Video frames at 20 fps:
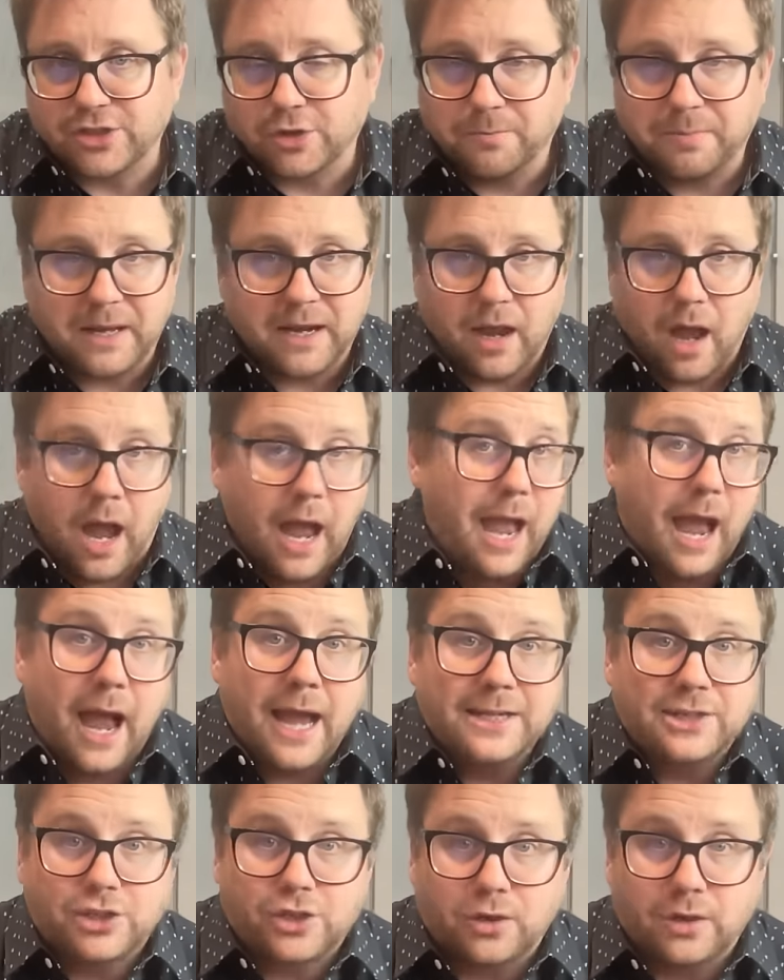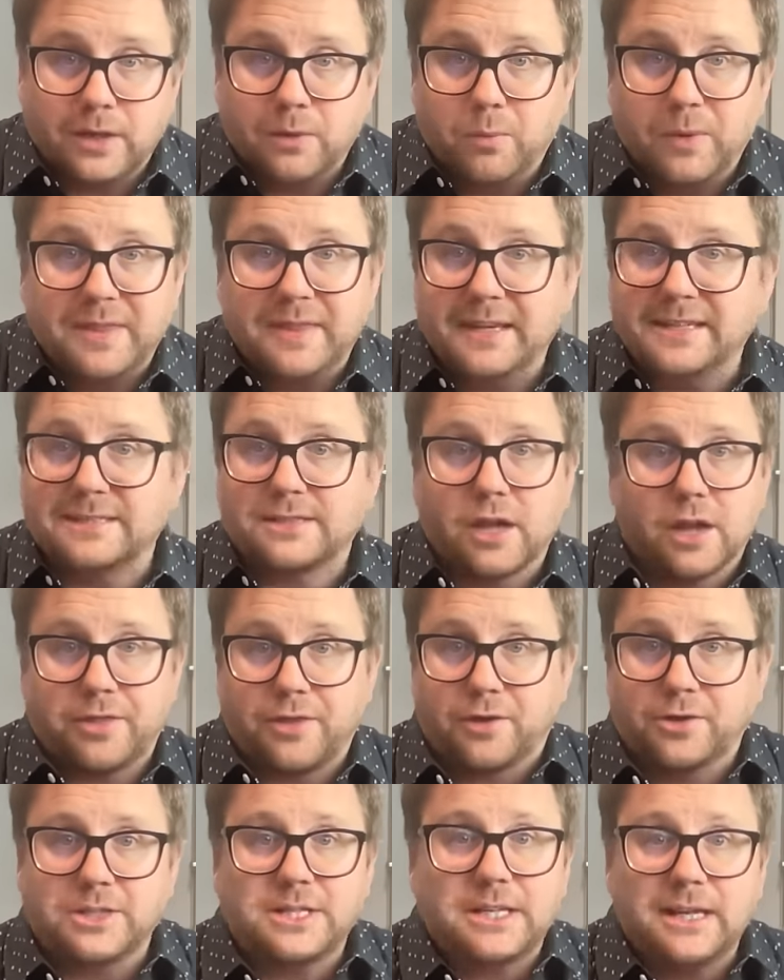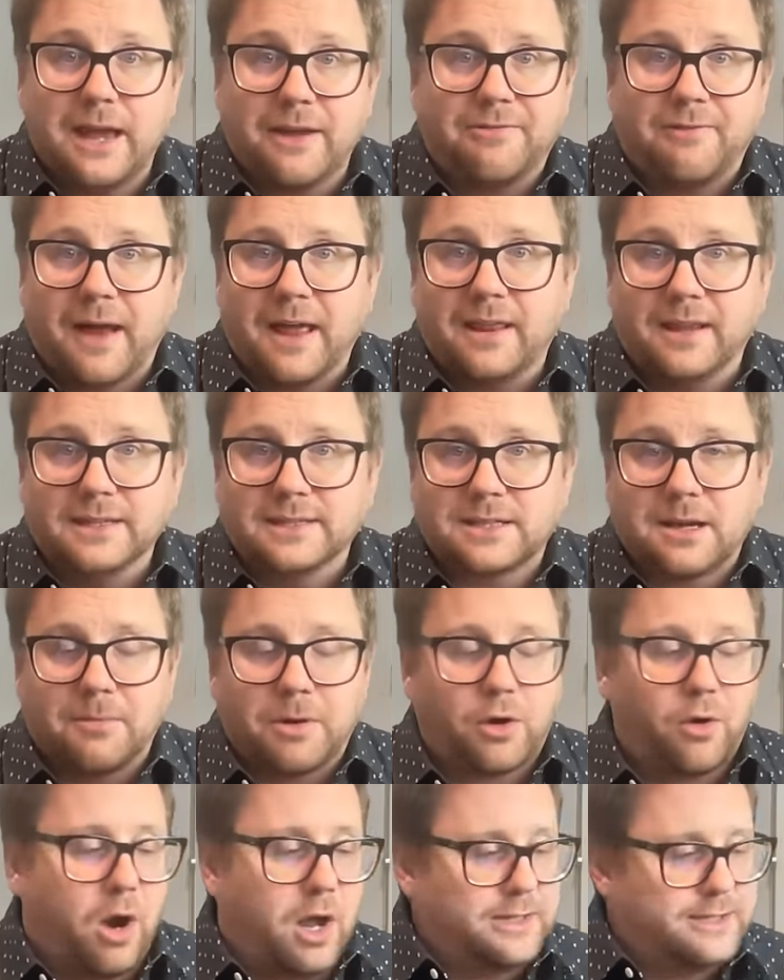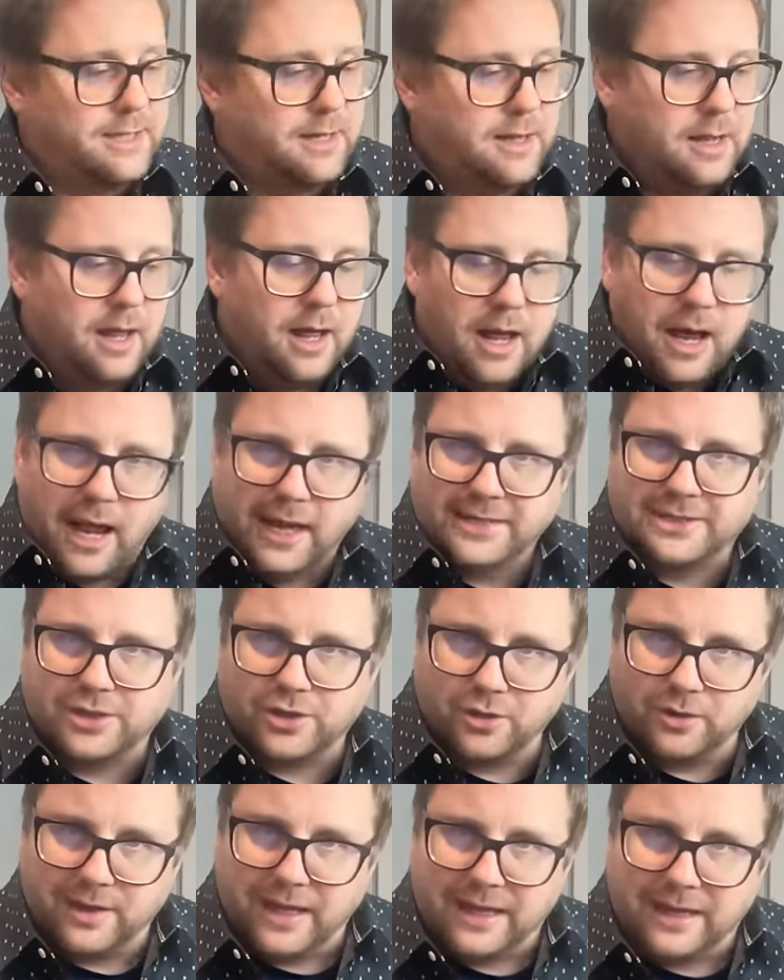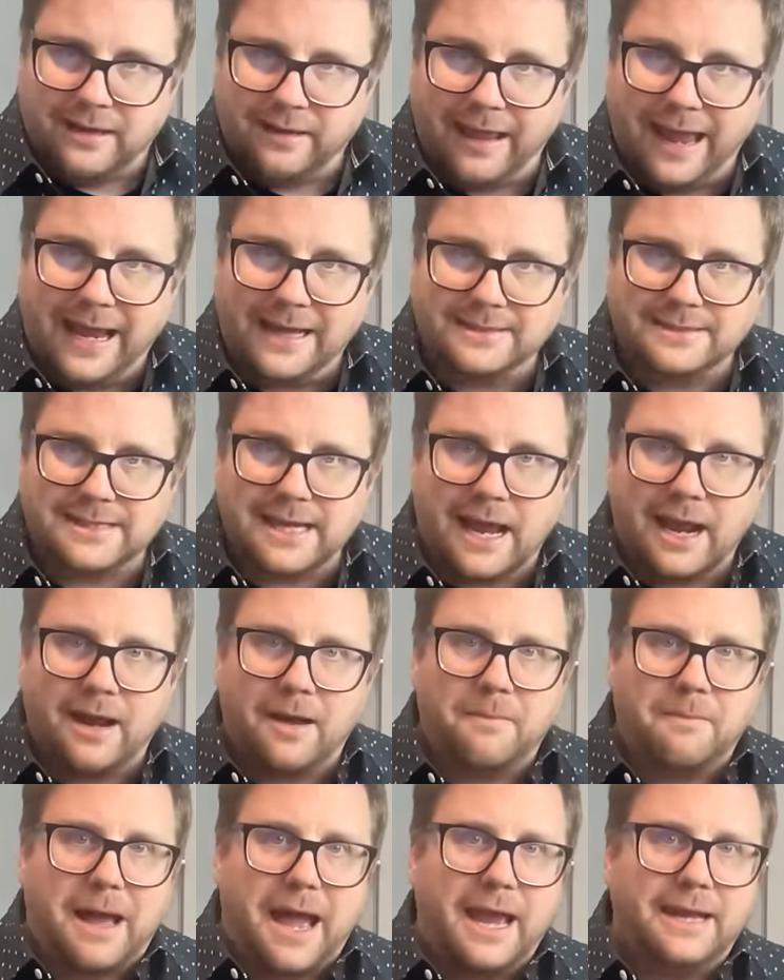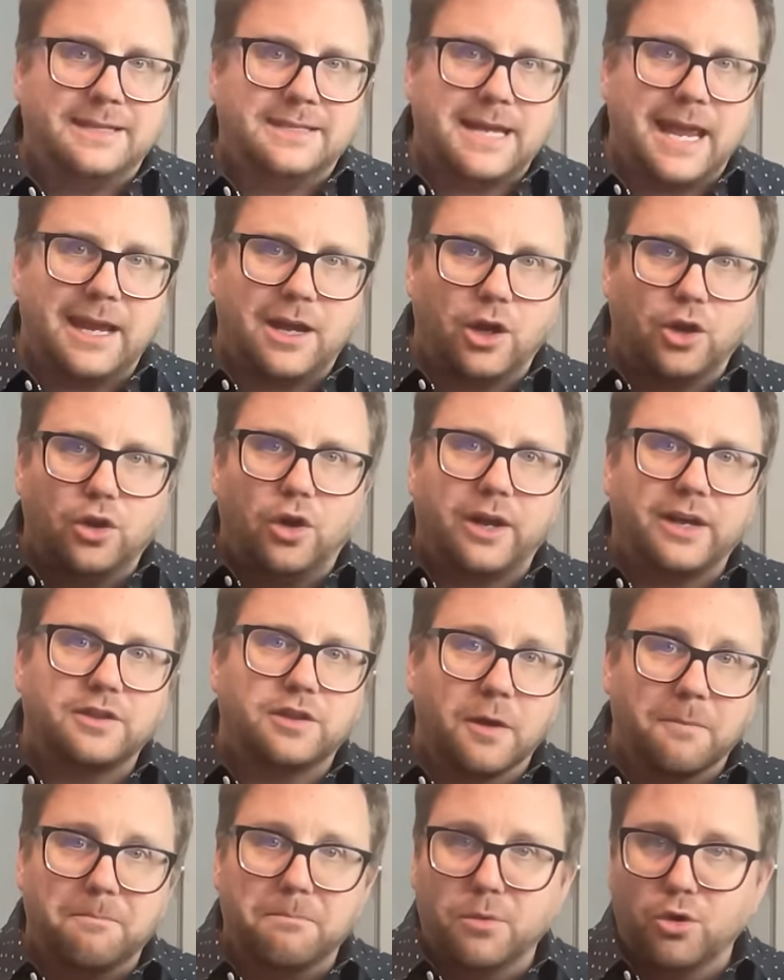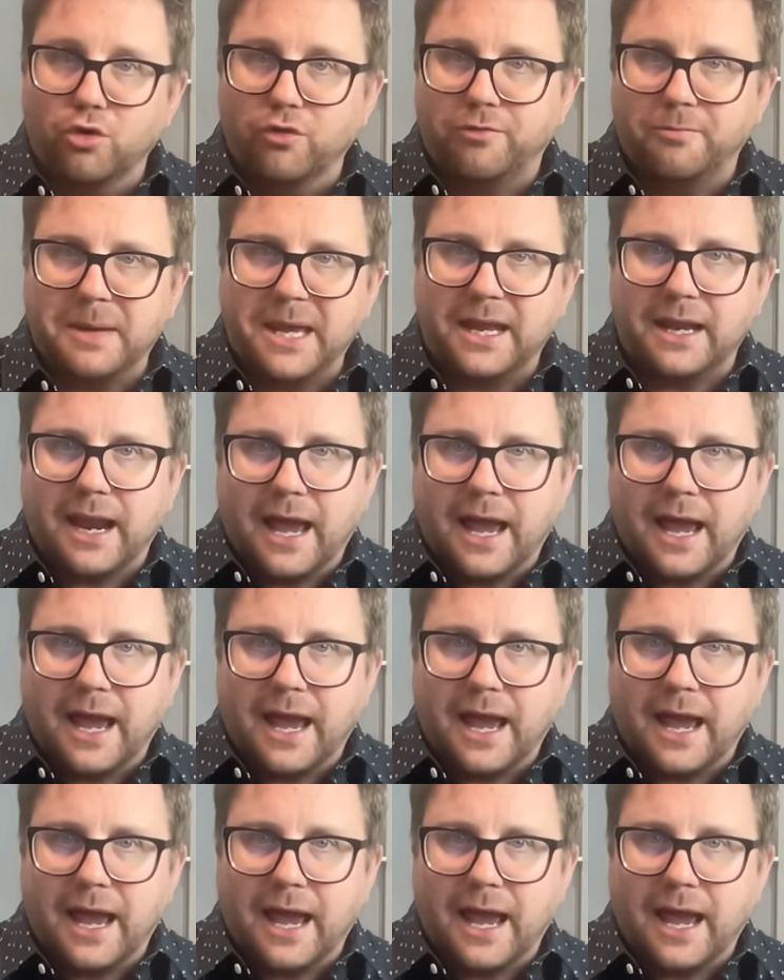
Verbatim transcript: But I, I certainly, when these thirteen F filings come across, I certainly glance at them. I take a look at the movement.